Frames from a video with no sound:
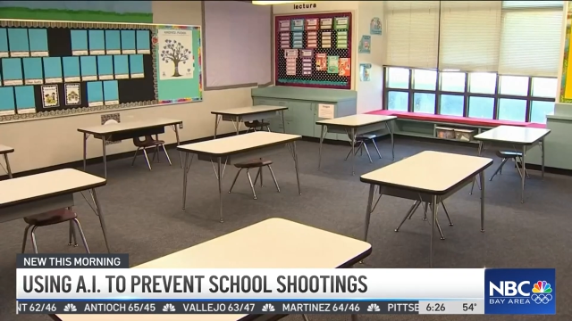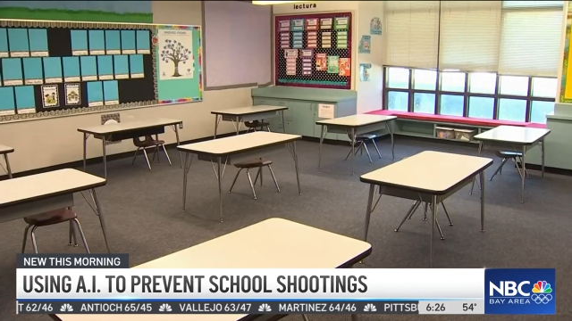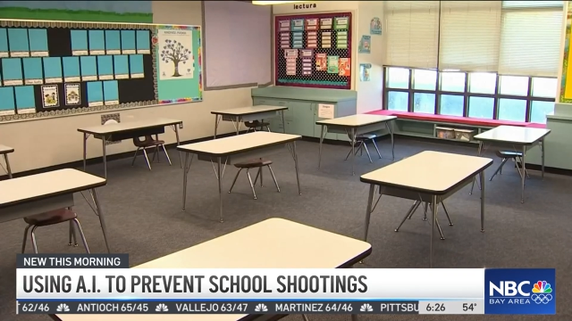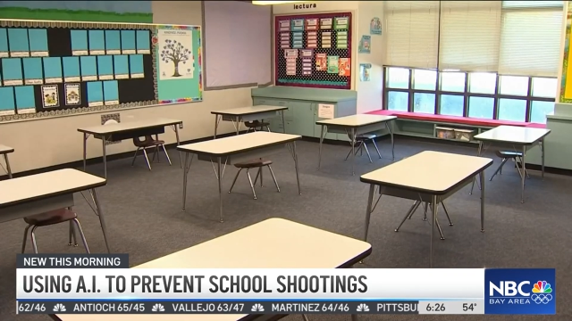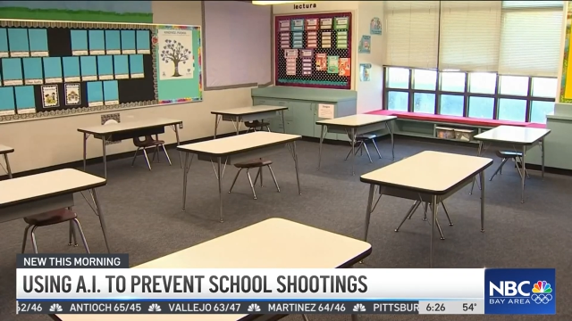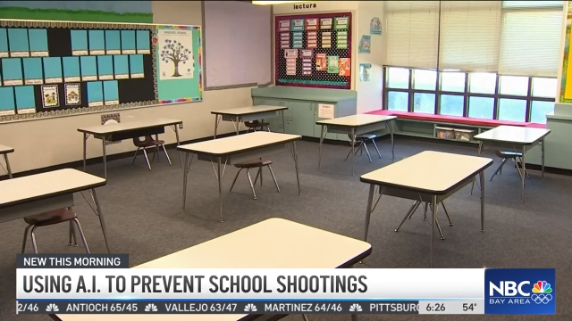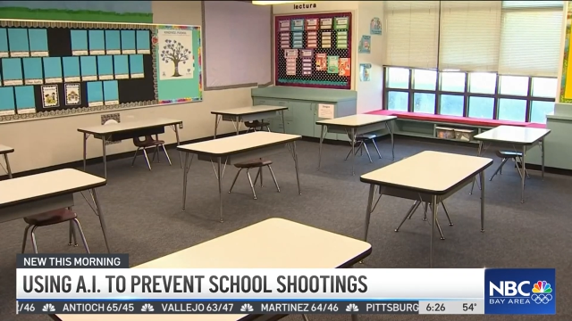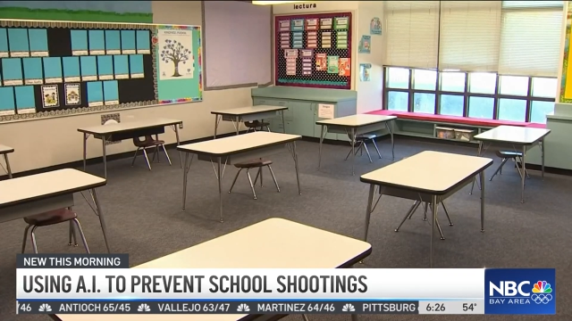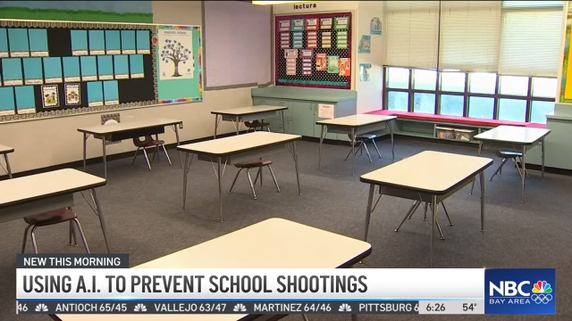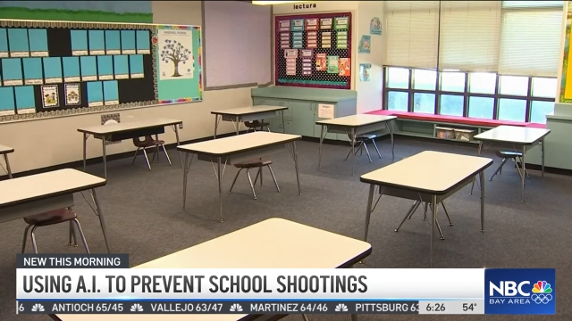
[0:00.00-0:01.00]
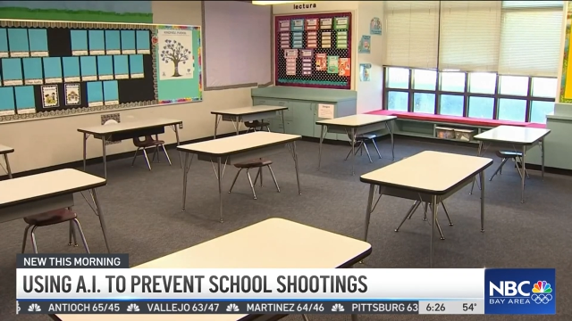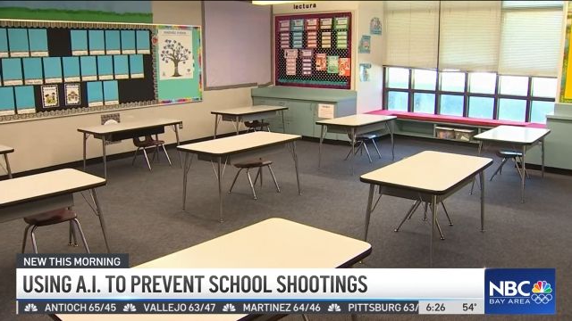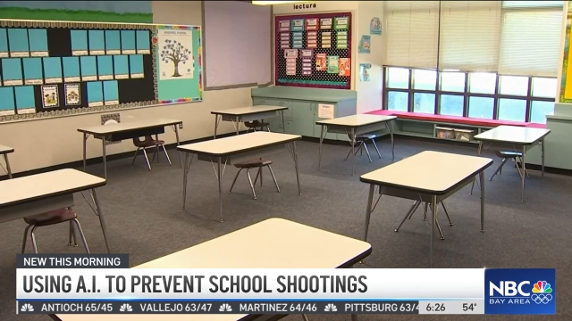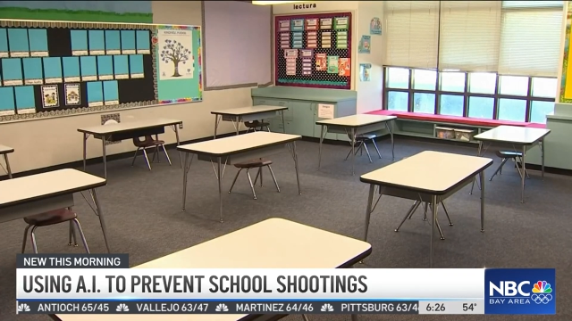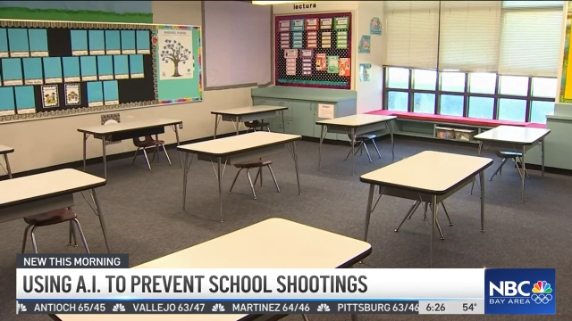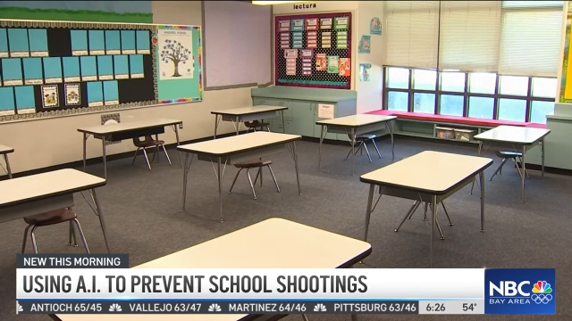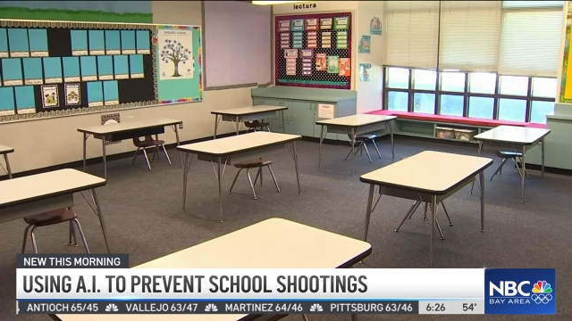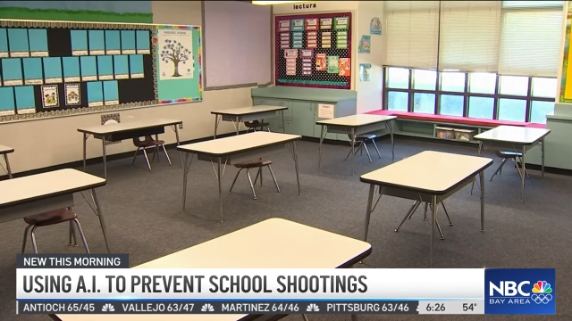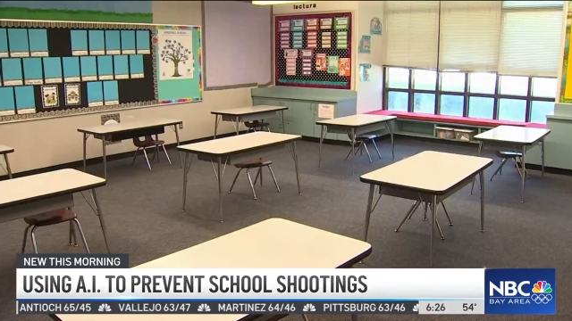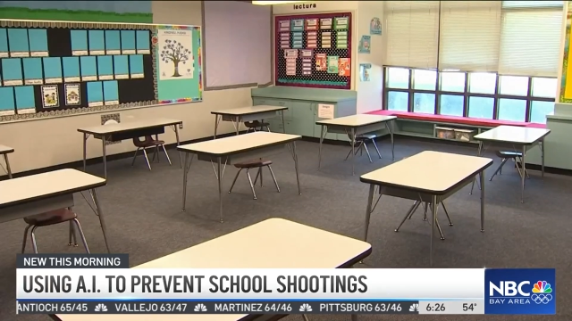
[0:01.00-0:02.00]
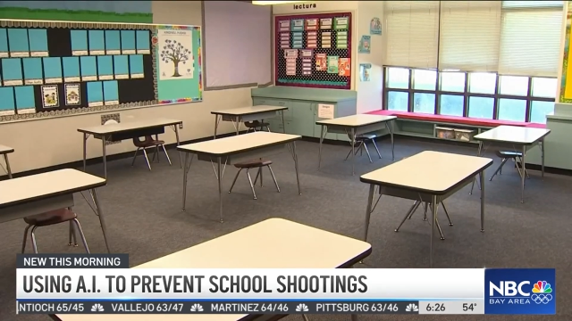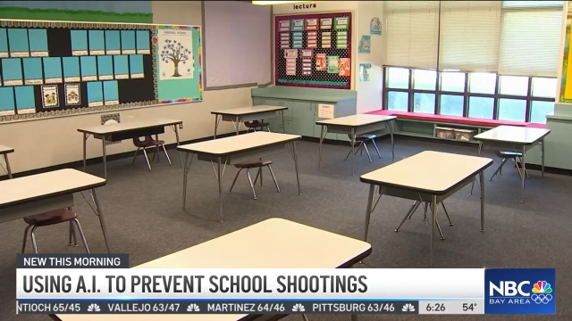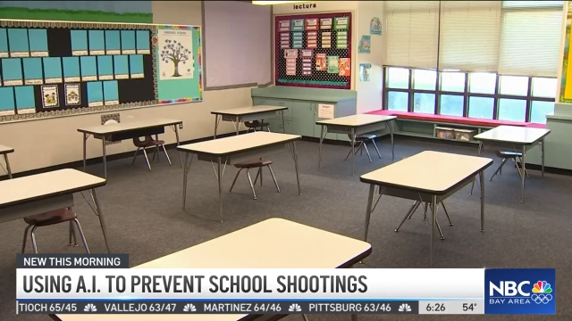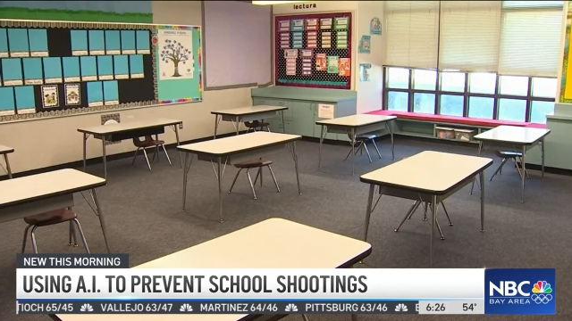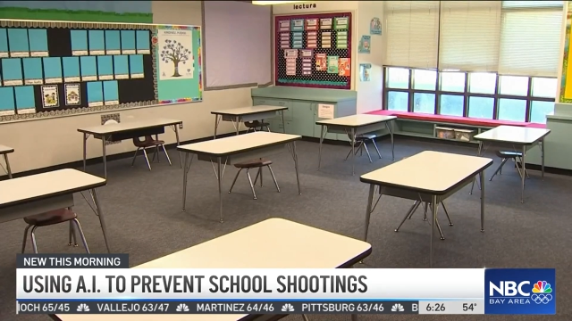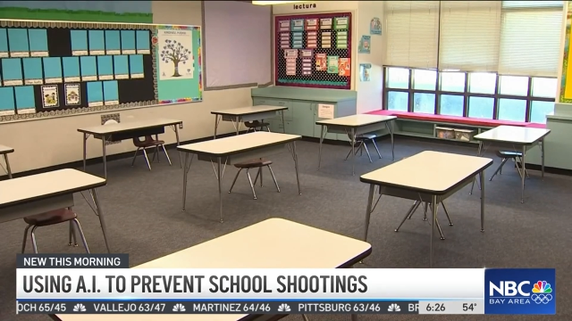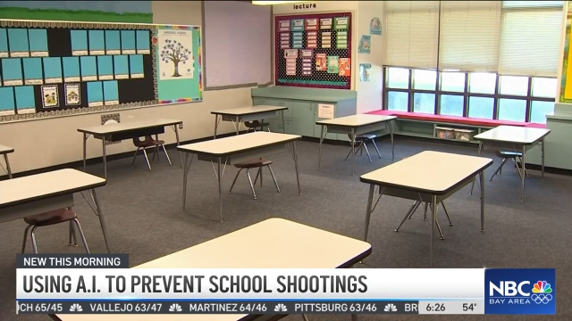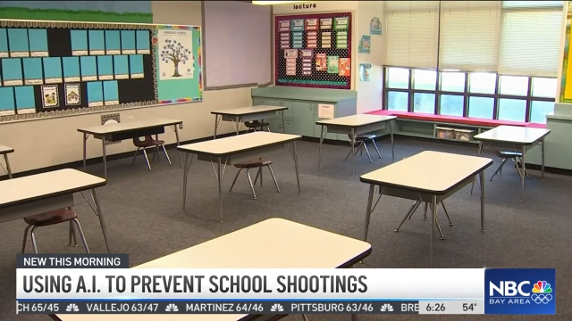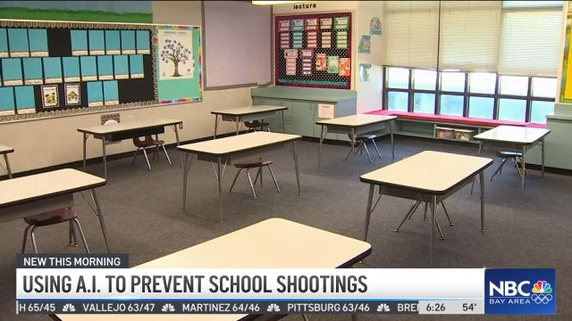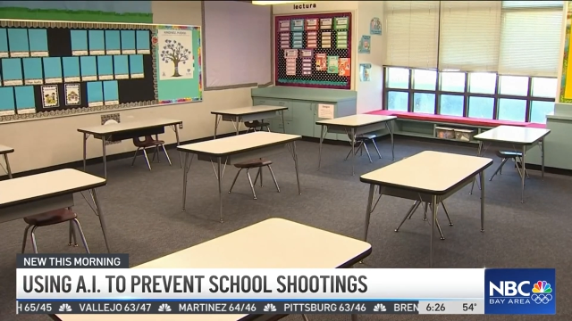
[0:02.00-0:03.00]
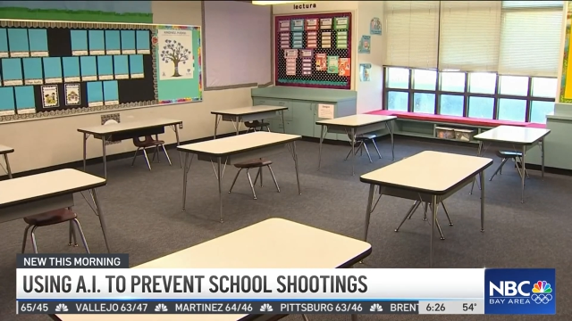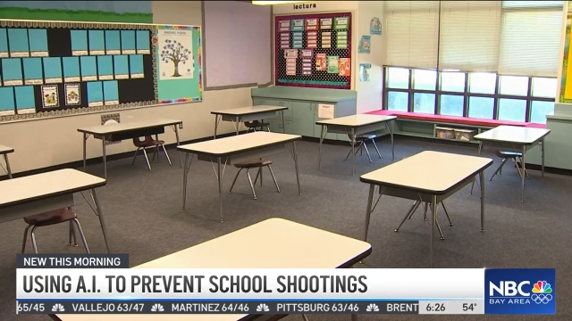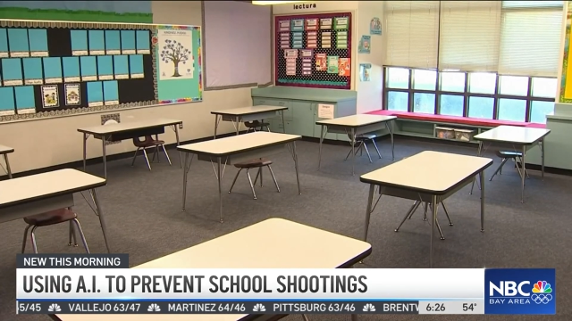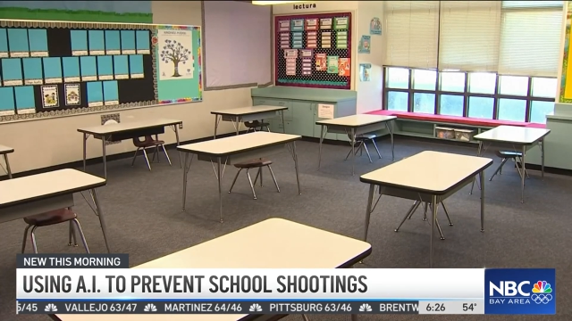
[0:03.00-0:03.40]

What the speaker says: Nobody's mouth can be seen.